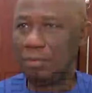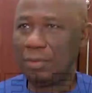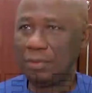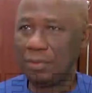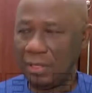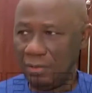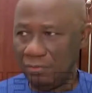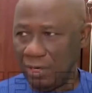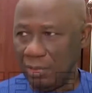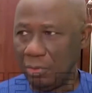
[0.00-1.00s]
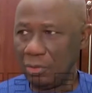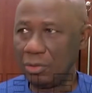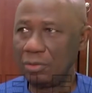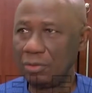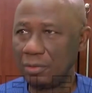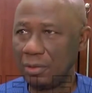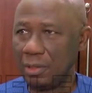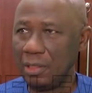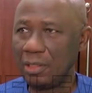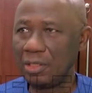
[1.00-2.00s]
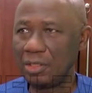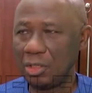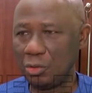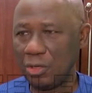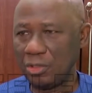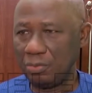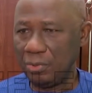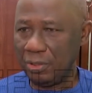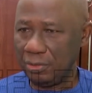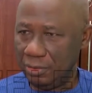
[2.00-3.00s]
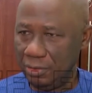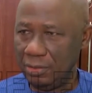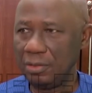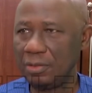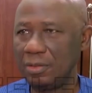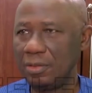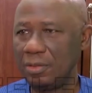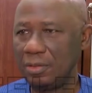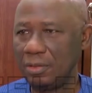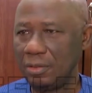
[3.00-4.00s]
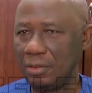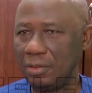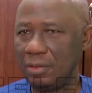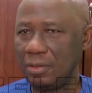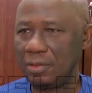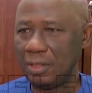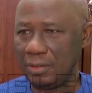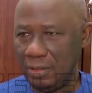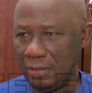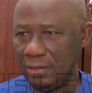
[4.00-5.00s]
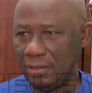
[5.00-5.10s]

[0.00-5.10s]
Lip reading: Well, thank you very much. Linkage Assurance Plc started